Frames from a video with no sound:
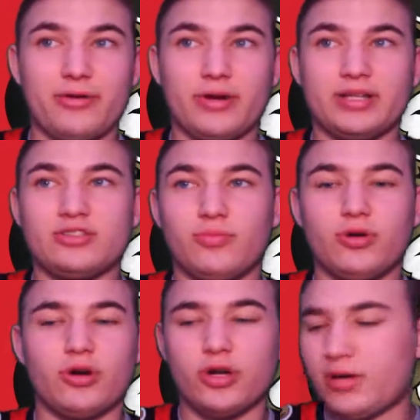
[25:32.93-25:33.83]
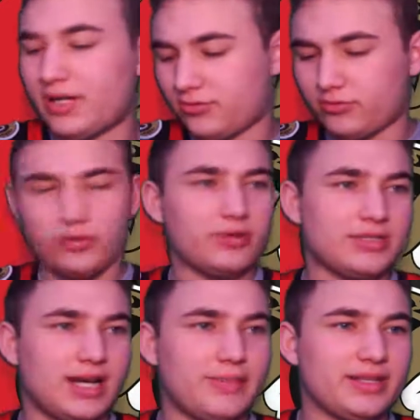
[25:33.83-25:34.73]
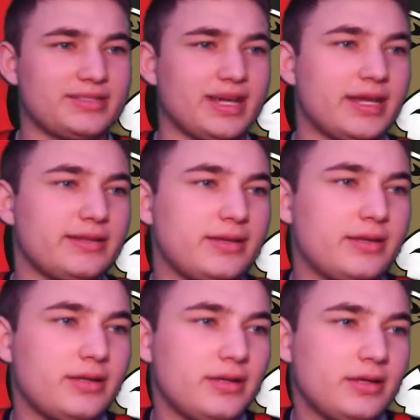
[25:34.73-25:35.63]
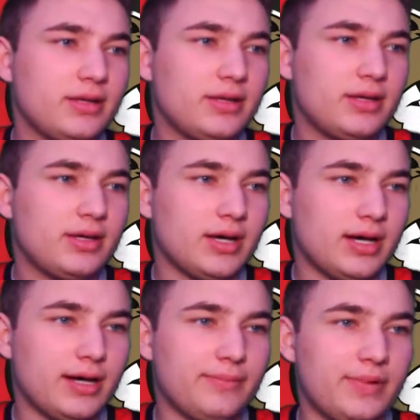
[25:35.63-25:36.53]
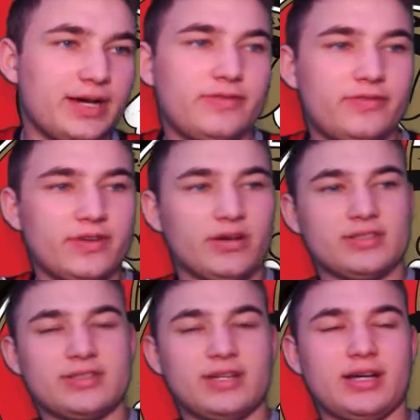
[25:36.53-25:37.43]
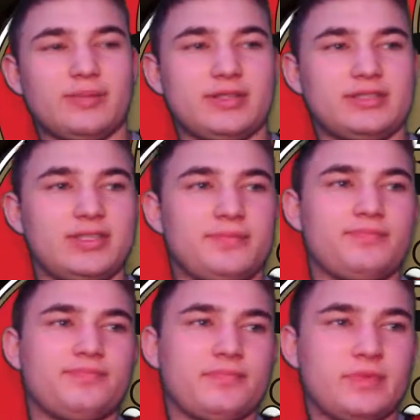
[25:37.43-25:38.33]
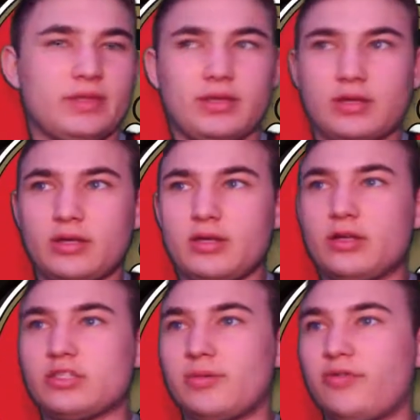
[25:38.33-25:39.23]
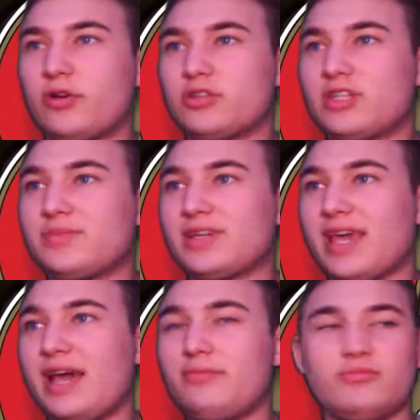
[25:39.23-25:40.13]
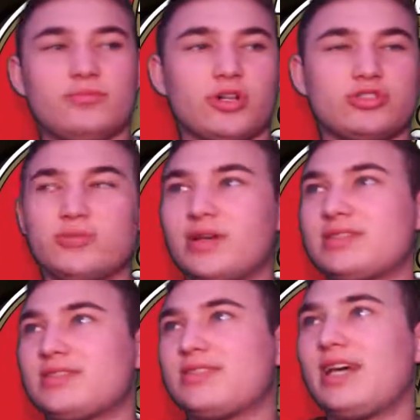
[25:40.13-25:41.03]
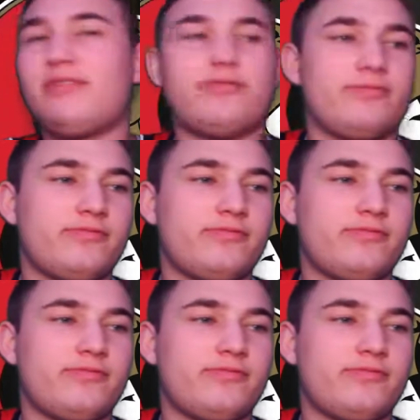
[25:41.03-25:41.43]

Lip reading: All right, tomorrow, I don't know what time that's at. I have to figure out the time. Let's see. So my phone here tipped again. Markstrom makes a save.